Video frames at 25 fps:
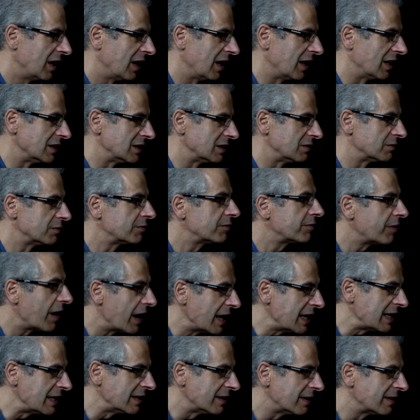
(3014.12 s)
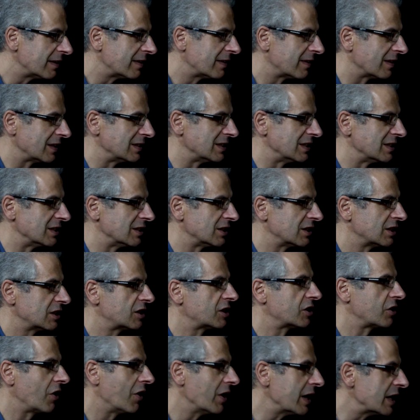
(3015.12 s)
and faith and
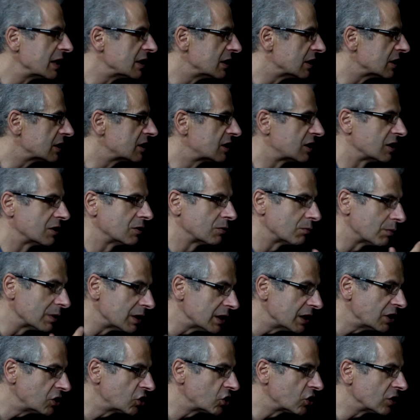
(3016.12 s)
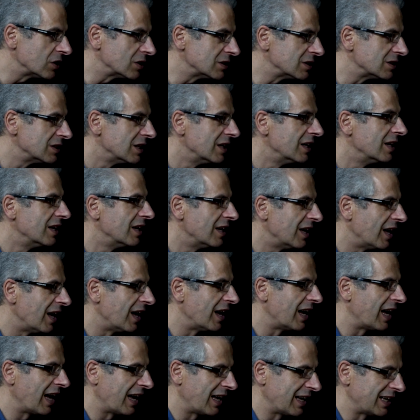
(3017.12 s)
science and religion,
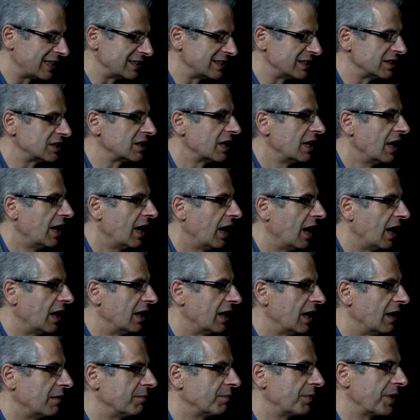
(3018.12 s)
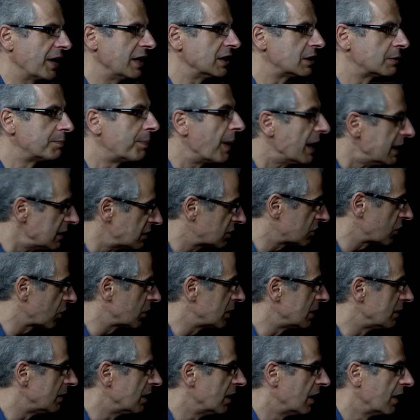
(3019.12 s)
and it's based
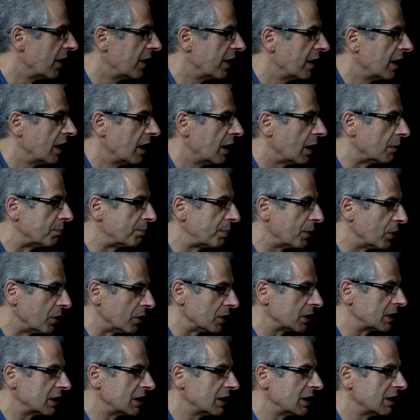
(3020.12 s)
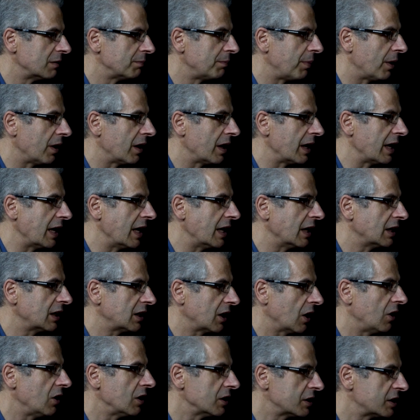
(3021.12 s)
on a book by
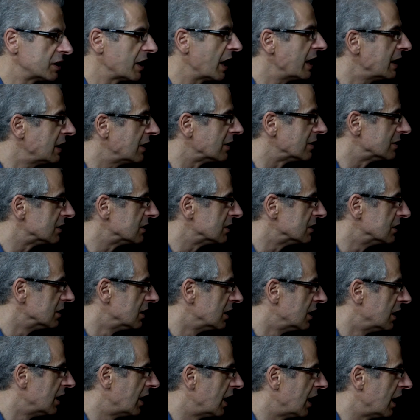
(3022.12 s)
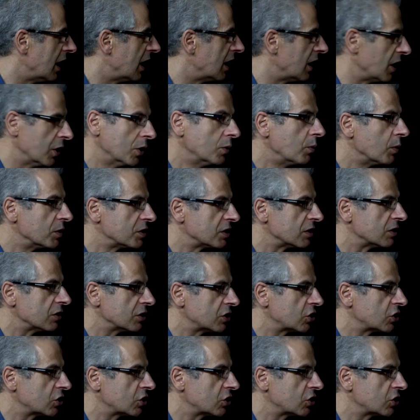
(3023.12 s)
Carl Sagan, who was an